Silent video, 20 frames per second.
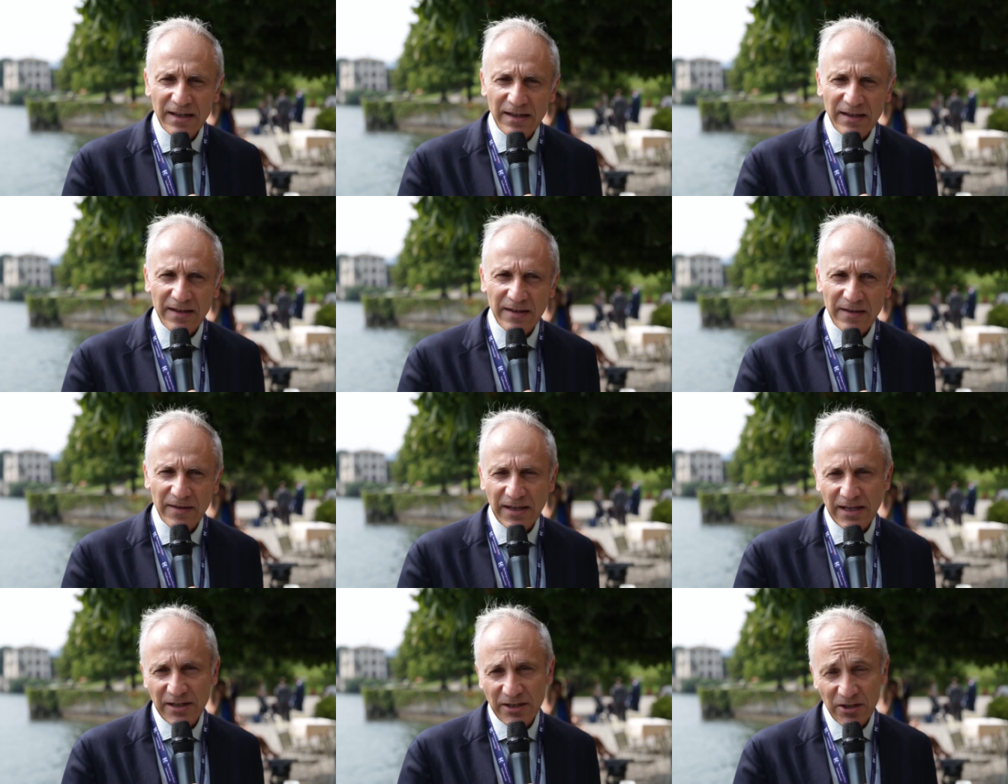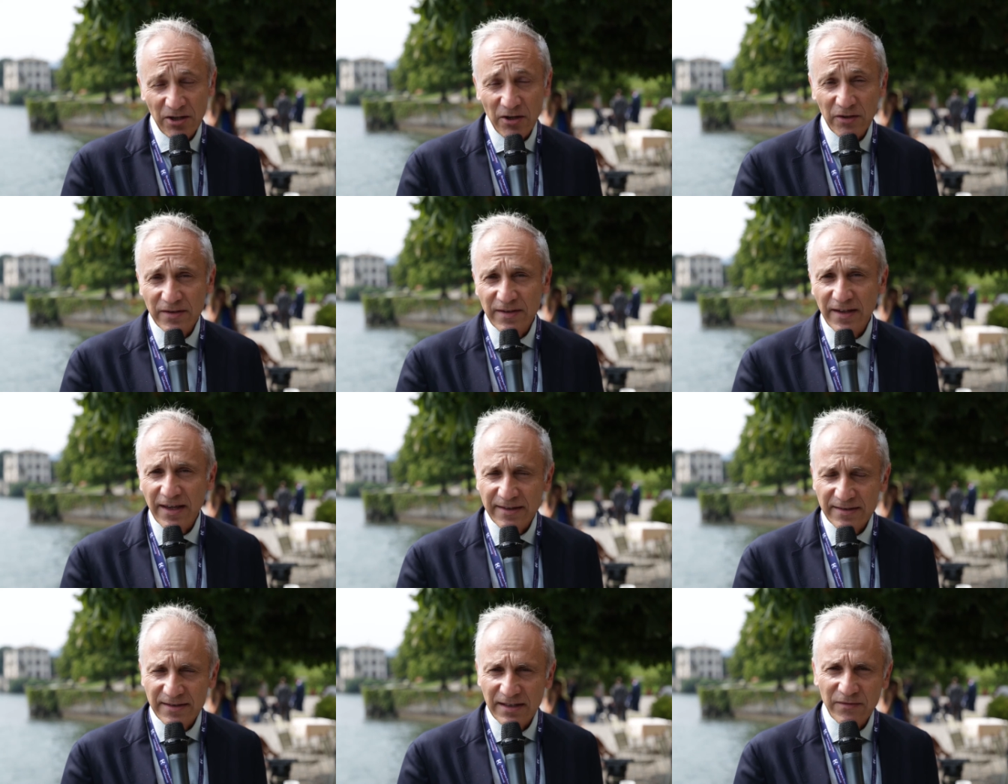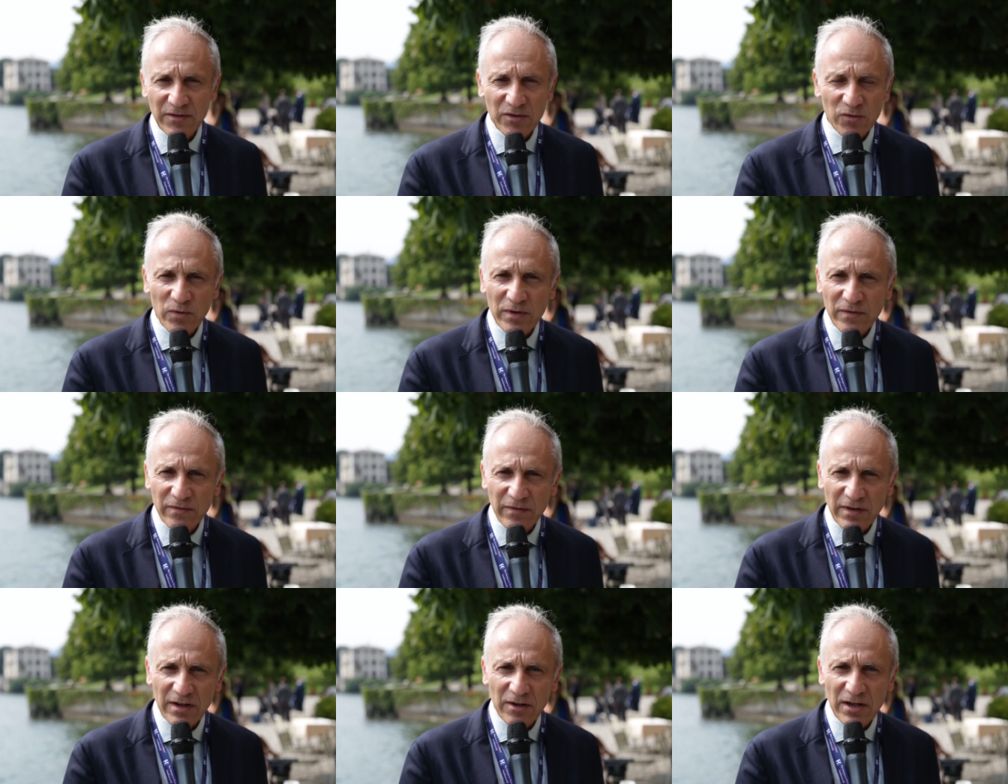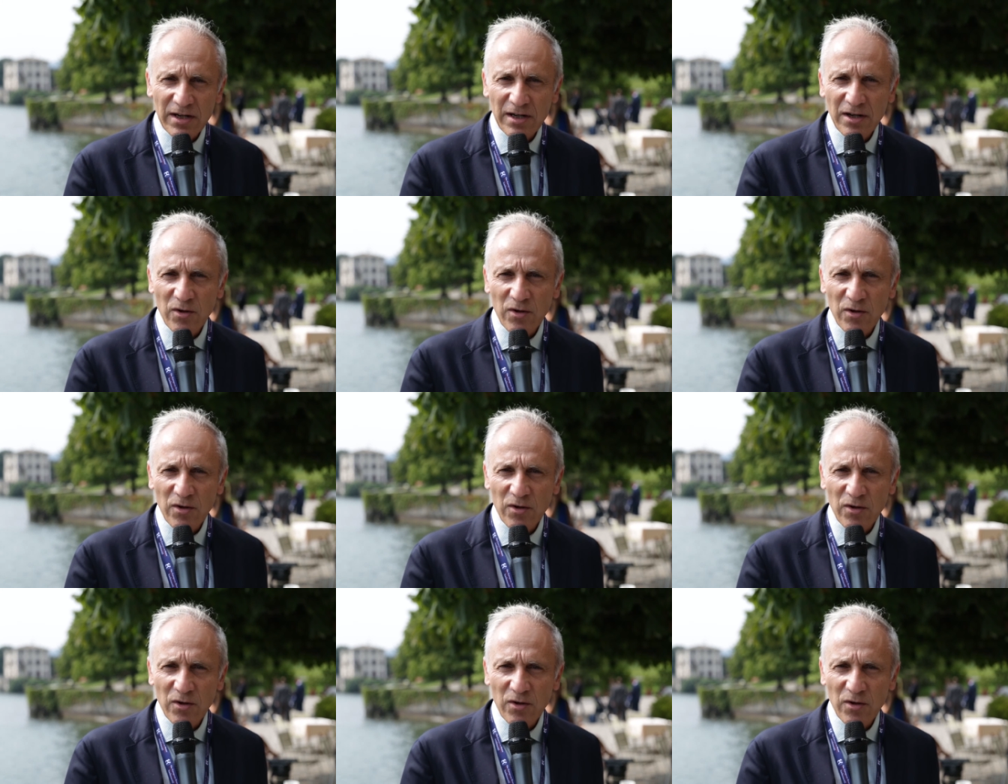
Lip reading: in a context even with very